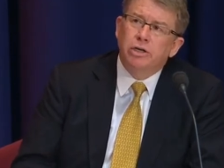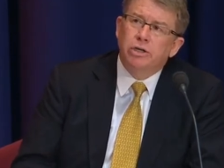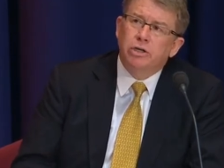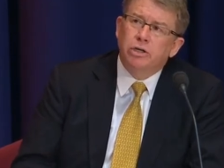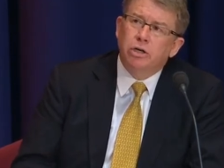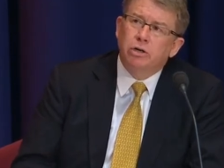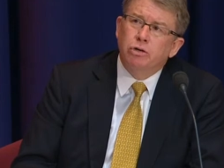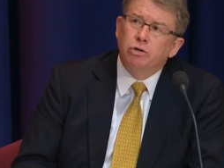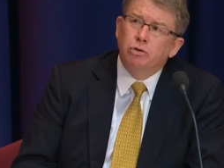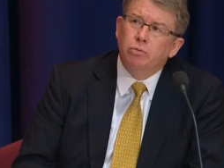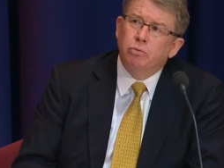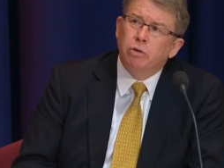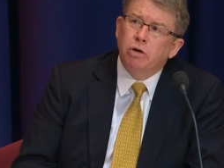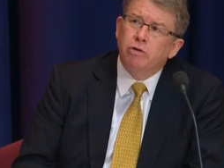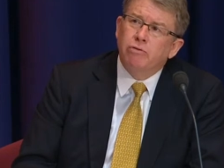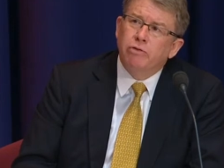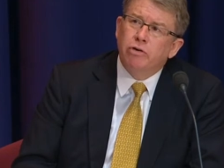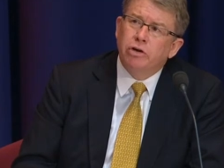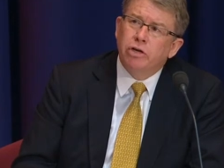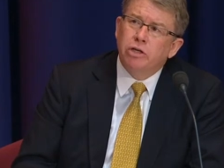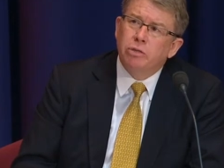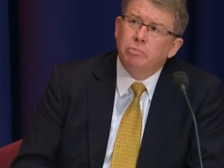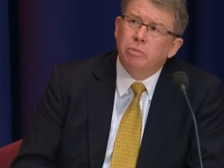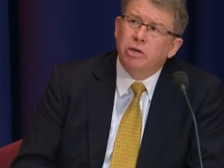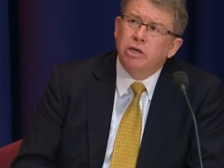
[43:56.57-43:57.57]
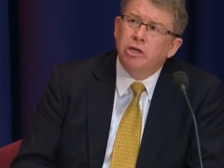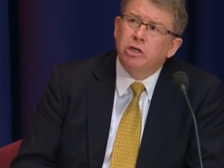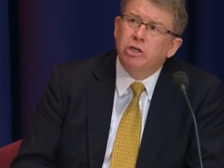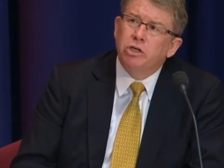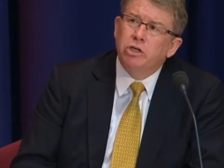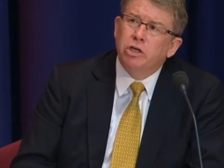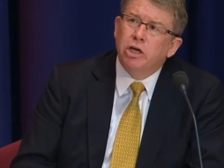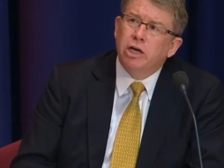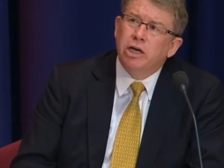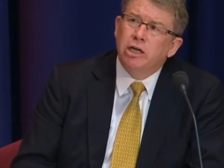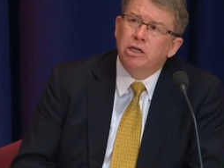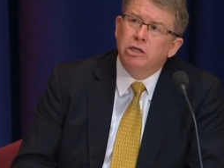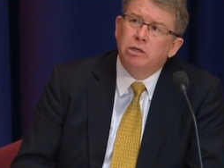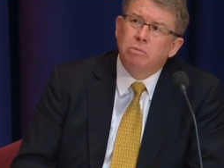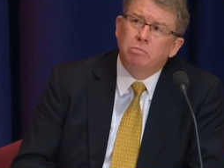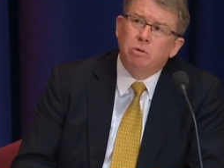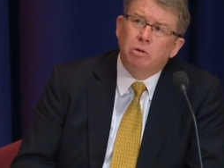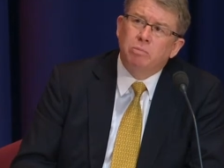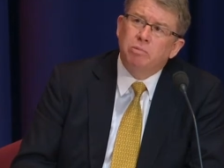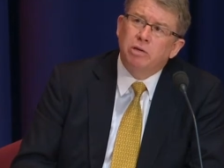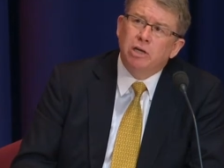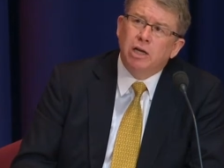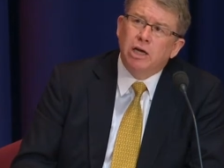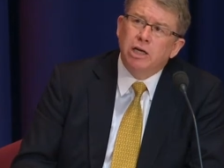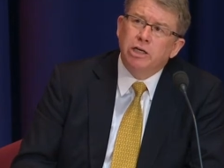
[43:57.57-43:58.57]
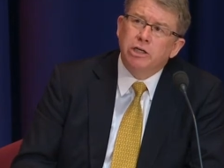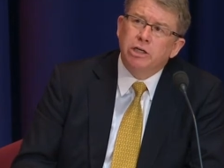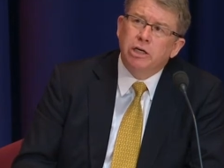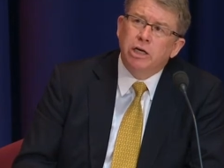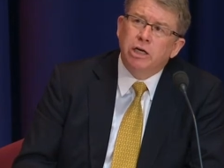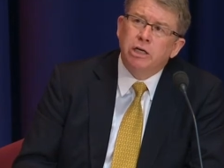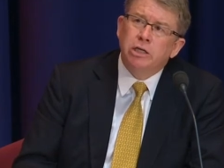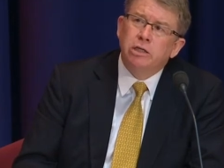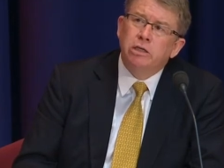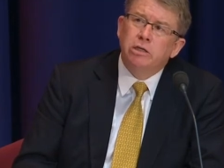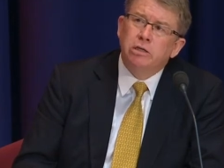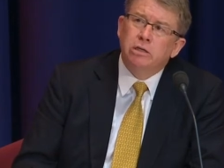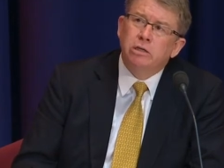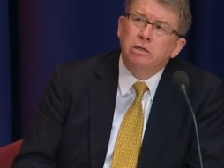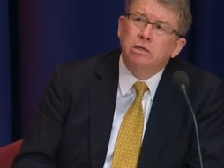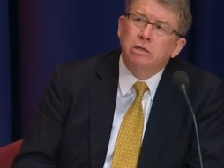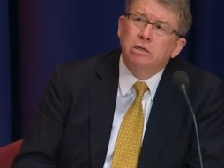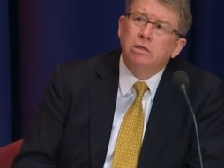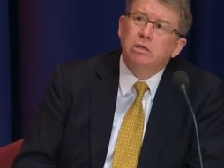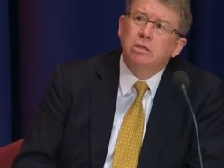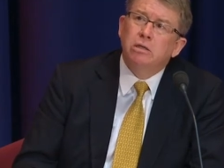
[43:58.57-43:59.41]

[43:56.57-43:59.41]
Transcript: social welfare expenditure as the population ages.